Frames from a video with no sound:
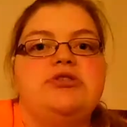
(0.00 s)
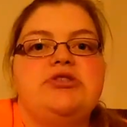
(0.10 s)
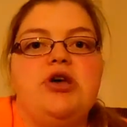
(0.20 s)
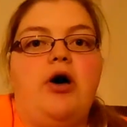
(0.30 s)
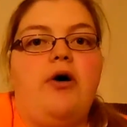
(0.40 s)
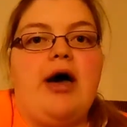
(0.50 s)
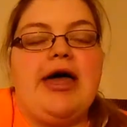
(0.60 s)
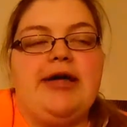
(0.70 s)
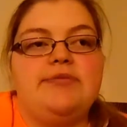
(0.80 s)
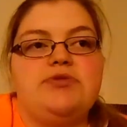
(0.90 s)
So
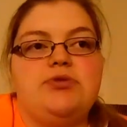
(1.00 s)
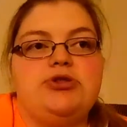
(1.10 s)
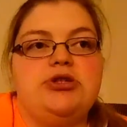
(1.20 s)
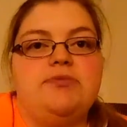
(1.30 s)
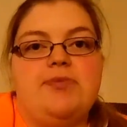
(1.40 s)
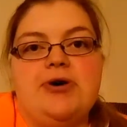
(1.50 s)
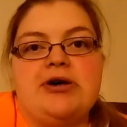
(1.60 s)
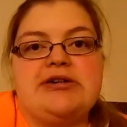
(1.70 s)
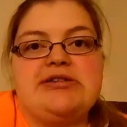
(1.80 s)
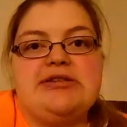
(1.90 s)
I am switching
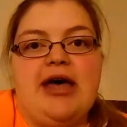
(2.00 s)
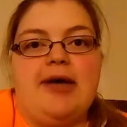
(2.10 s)
books.